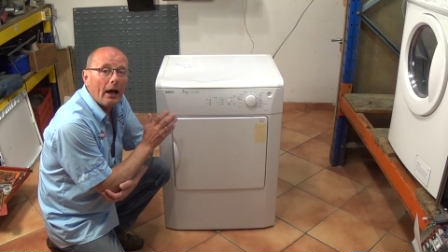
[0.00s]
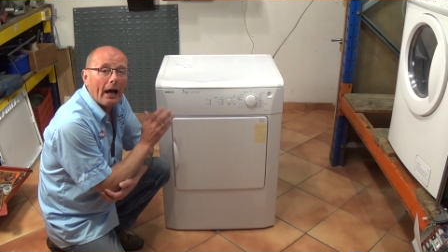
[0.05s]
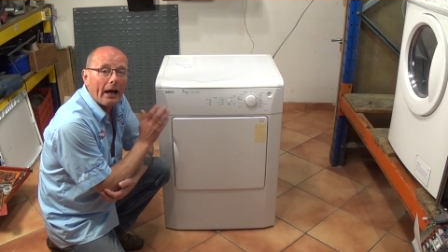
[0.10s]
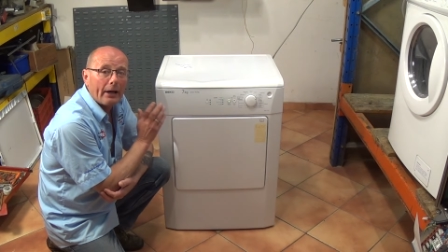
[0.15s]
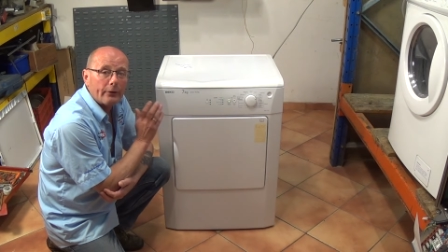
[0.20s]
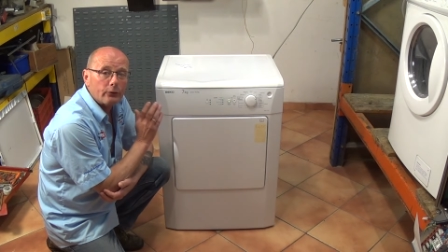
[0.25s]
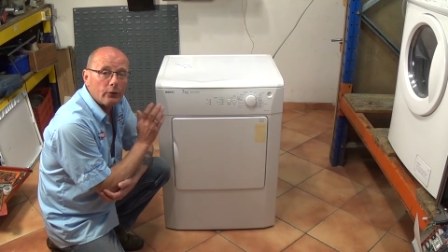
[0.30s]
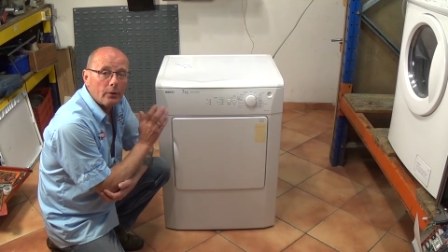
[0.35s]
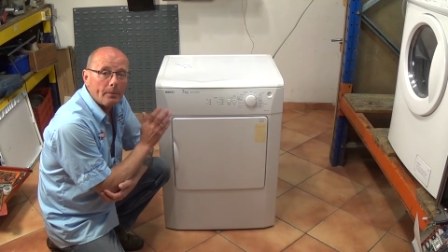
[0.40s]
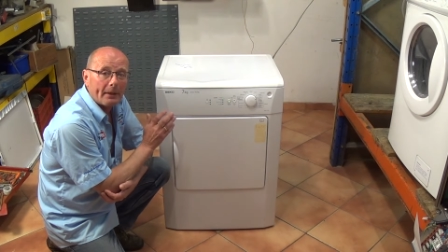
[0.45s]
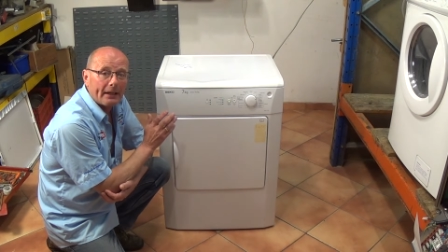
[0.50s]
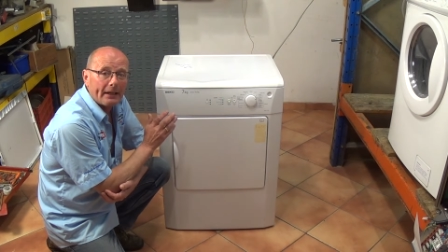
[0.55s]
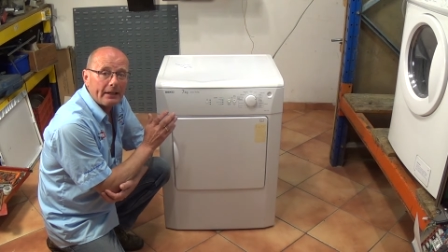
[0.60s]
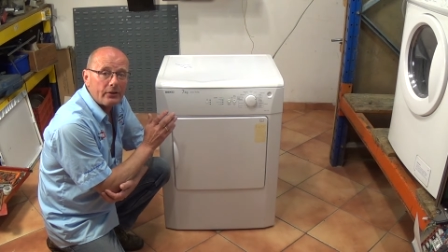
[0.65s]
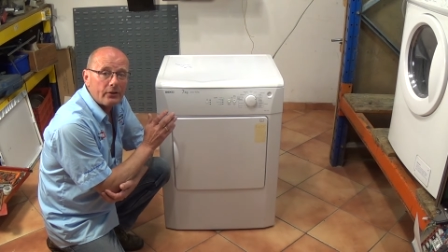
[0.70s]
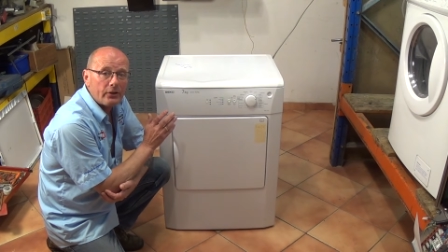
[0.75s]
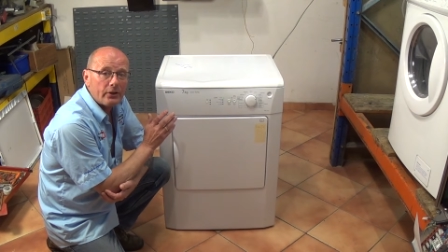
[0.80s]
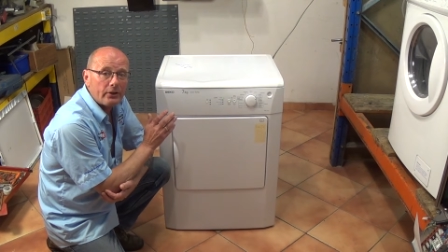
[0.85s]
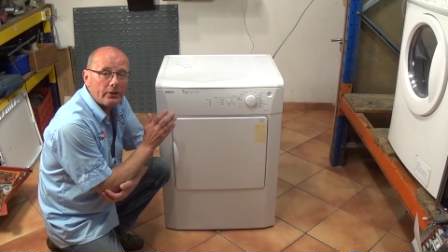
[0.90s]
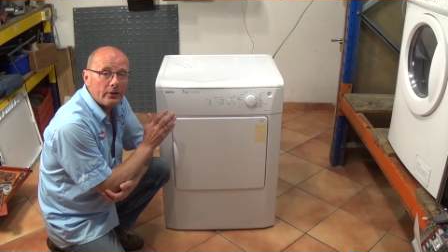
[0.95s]
and
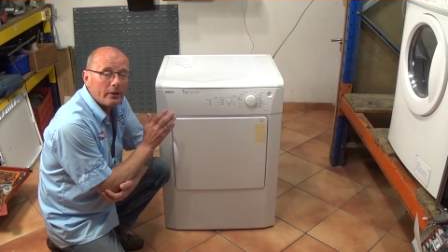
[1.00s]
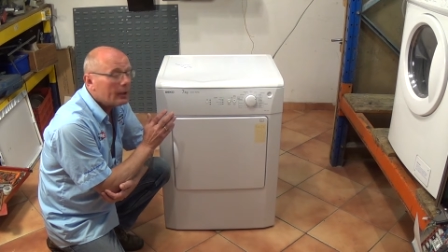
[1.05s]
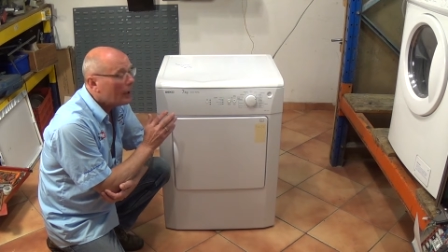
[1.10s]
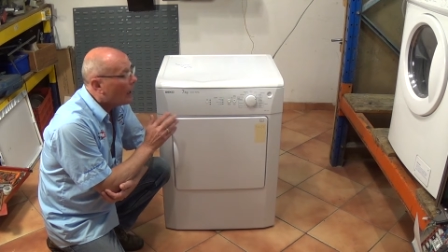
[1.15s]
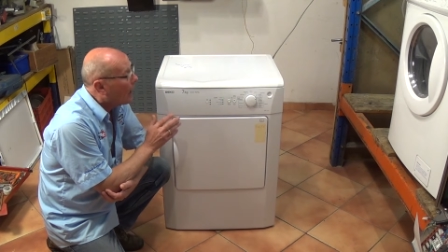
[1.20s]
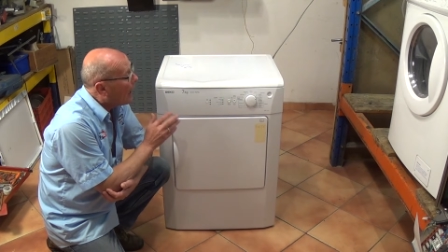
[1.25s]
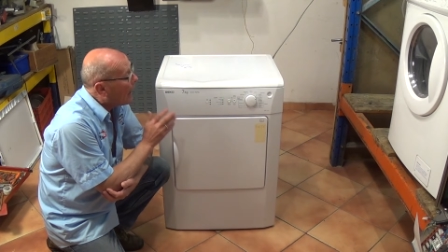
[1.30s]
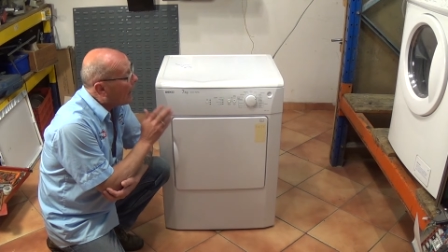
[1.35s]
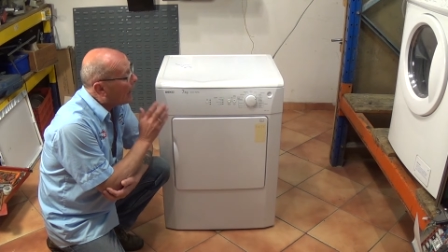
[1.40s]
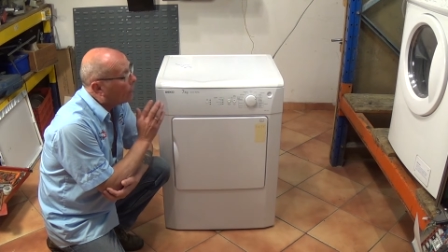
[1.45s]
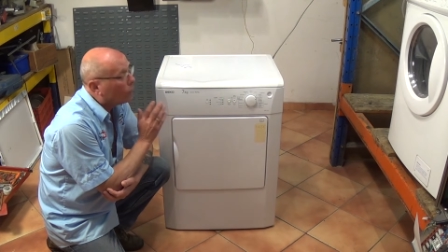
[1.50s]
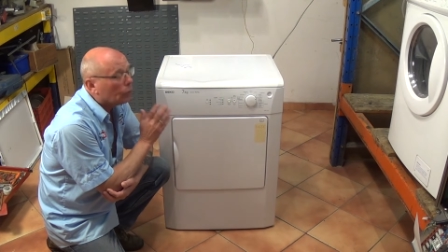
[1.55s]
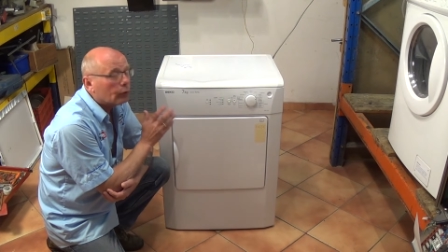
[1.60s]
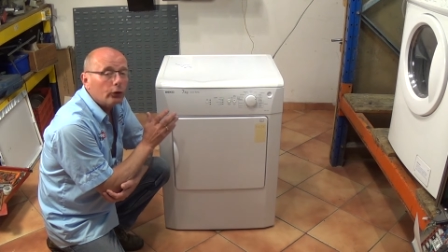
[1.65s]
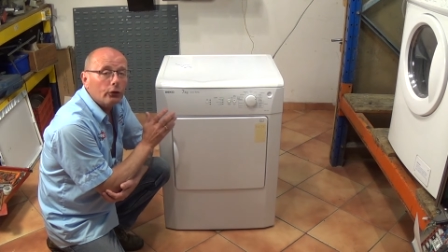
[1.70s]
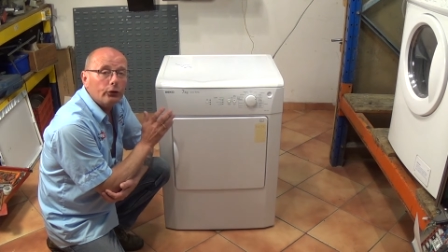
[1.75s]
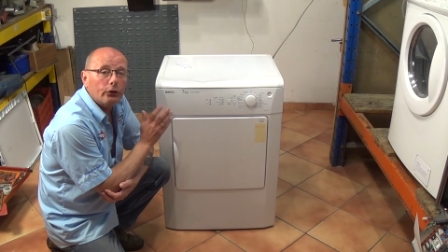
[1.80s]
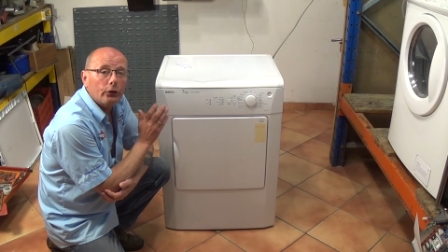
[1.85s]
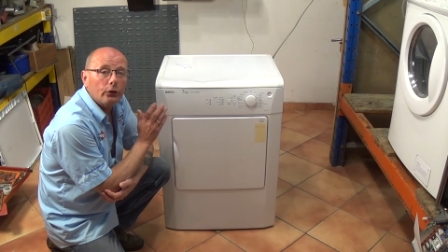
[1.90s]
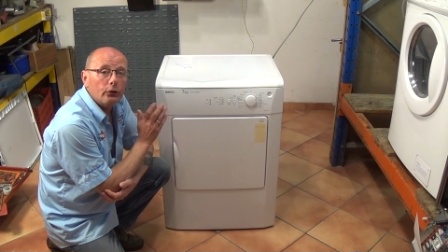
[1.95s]
replace it and
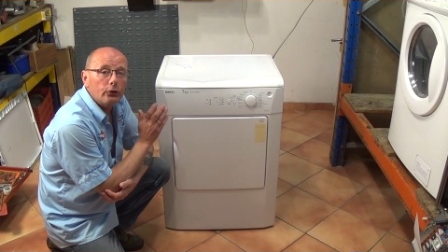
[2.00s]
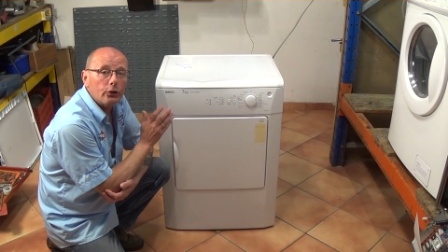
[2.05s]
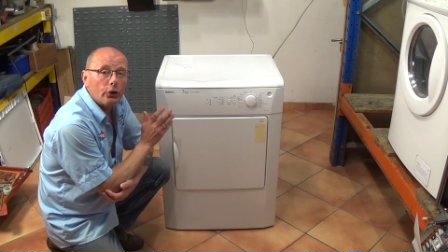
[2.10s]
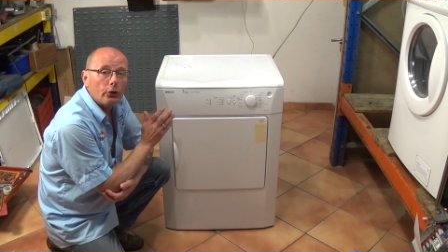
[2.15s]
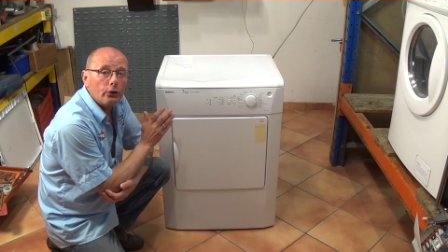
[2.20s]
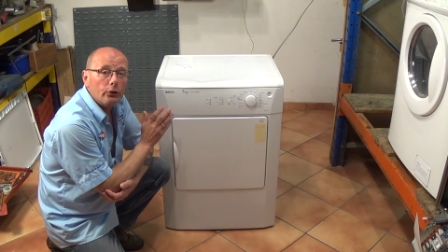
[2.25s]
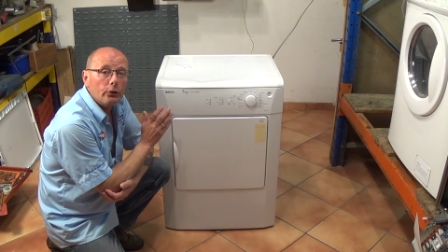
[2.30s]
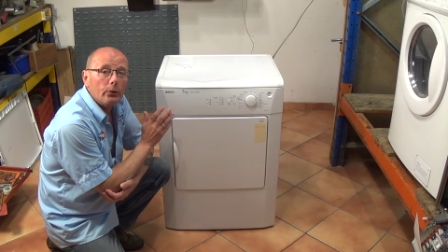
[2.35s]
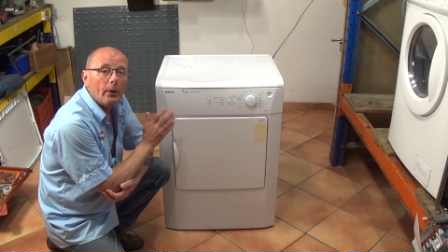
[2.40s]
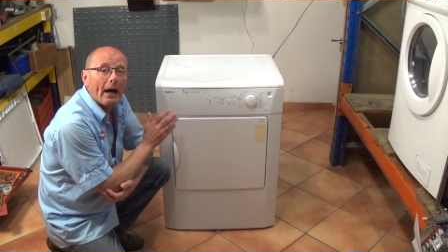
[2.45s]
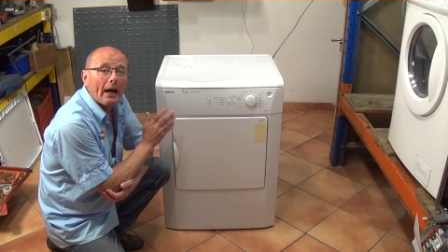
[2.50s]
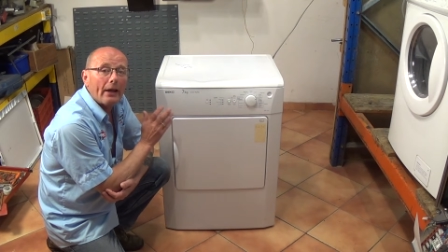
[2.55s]
also show you